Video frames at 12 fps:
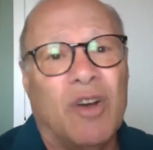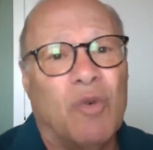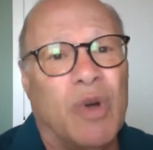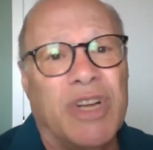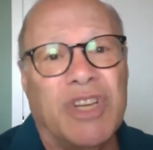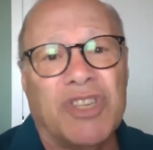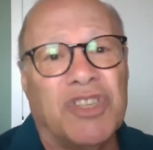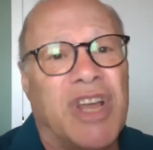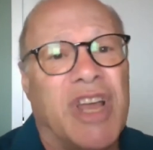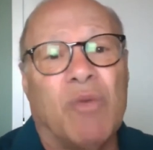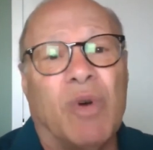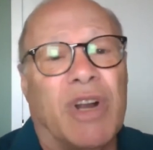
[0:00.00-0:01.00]
we just
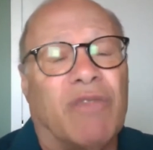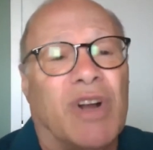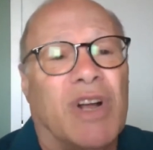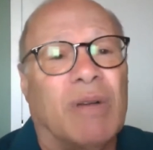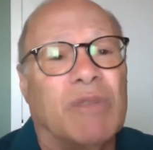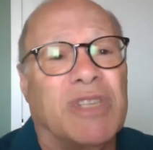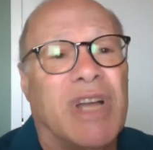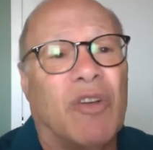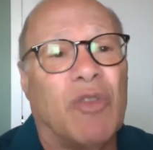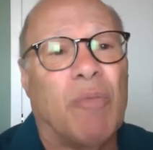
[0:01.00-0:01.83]
take whatever comes down the